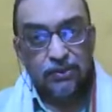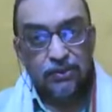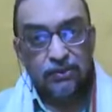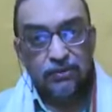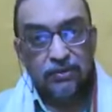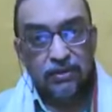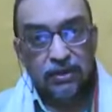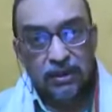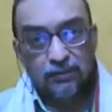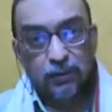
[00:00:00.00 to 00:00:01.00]
gives you
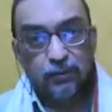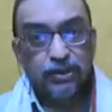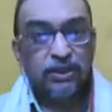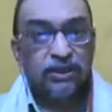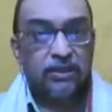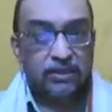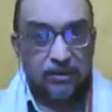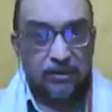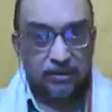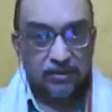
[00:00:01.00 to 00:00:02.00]
disproportionate
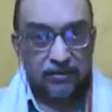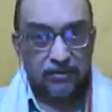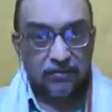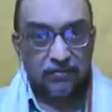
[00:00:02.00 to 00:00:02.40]
results